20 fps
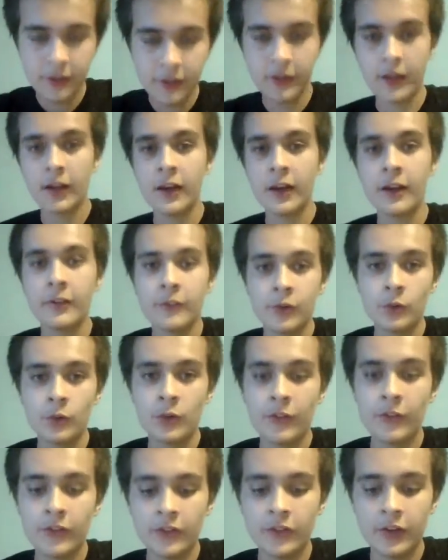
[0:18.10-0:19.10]
uh, if you
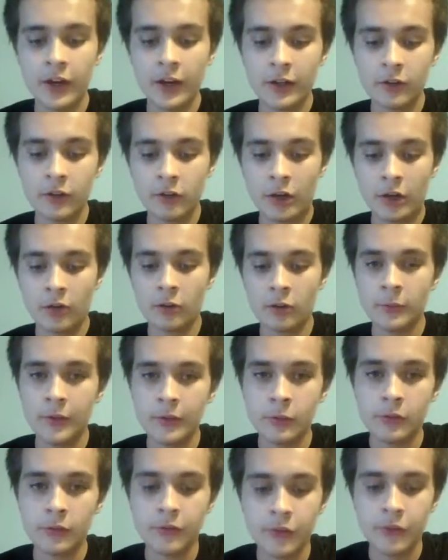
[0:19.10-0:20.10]
read the title, I'll be
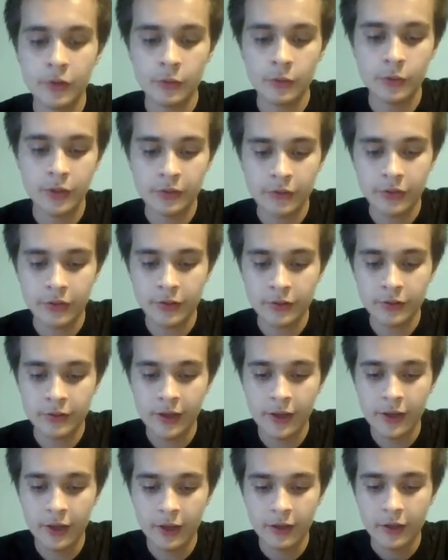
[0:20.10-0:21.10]
reviewing the
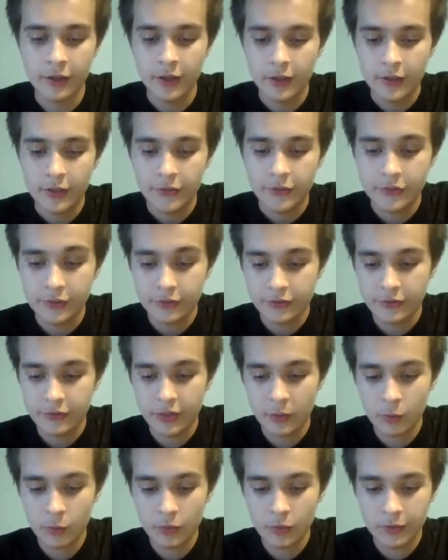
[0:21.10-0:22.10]
Cat6
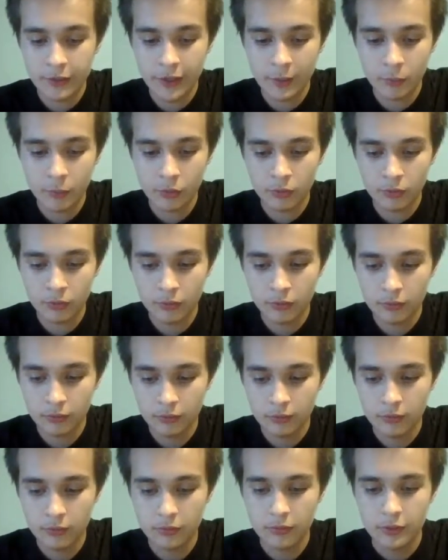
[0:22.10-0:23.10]
network cable,
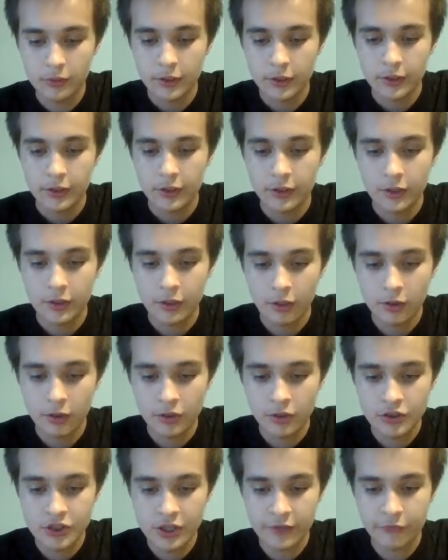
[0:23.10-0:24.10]
and uh,
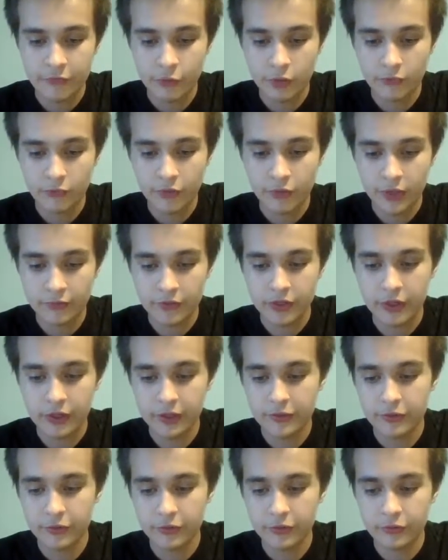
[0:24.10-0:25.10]
RJ45
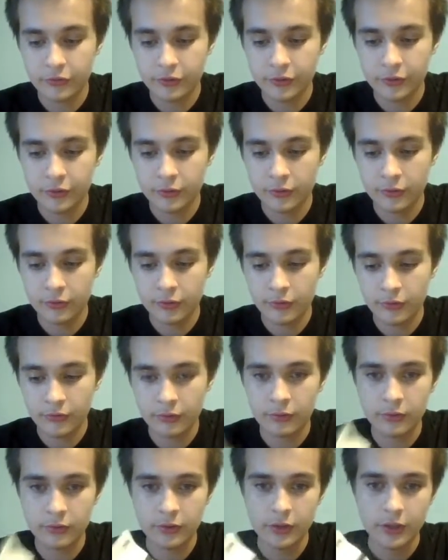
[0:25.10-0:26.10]
connectors for
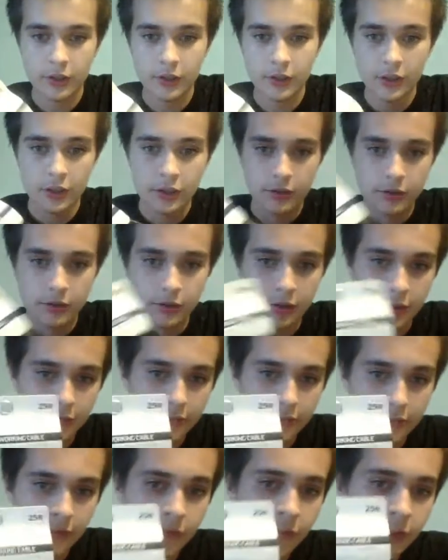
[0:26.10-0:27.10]
universal
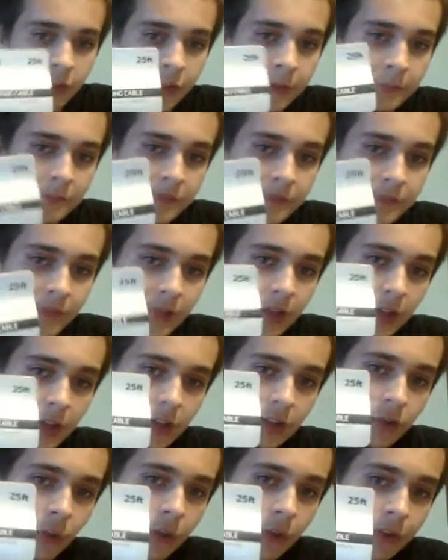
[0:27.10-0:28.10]
connectivity.
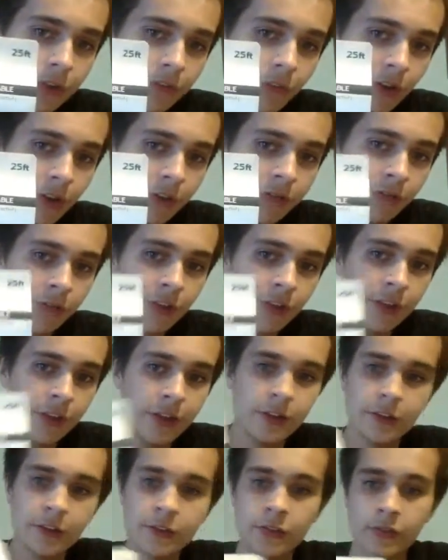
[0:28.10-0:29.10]
25 feet,
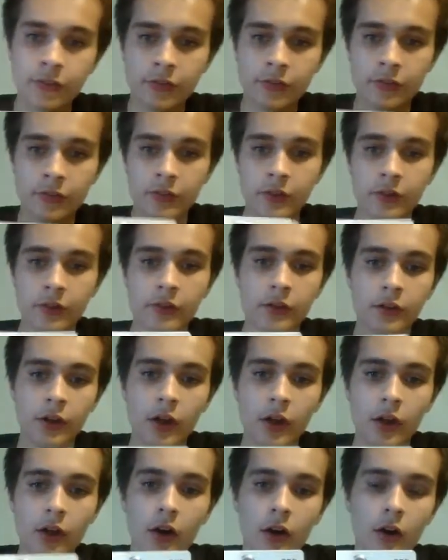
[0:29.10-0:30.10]
it's uh,
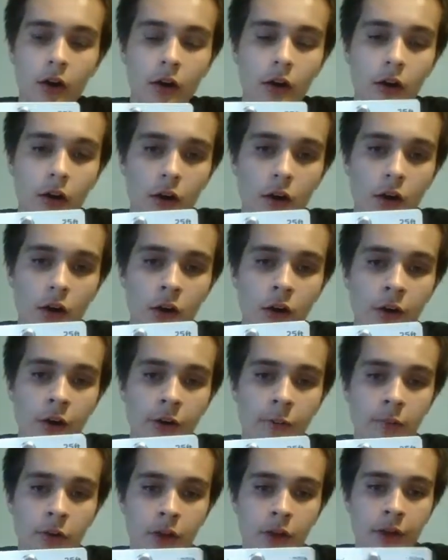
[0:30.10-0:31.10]

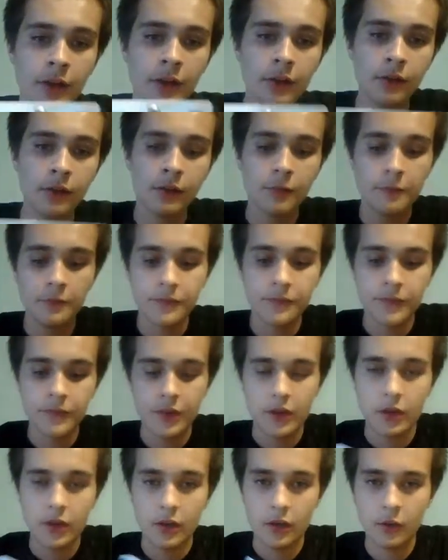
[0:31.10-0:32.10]
ONN brand.
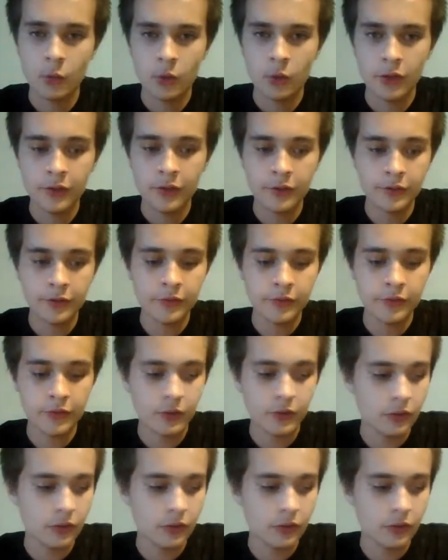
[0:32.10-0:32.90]
It was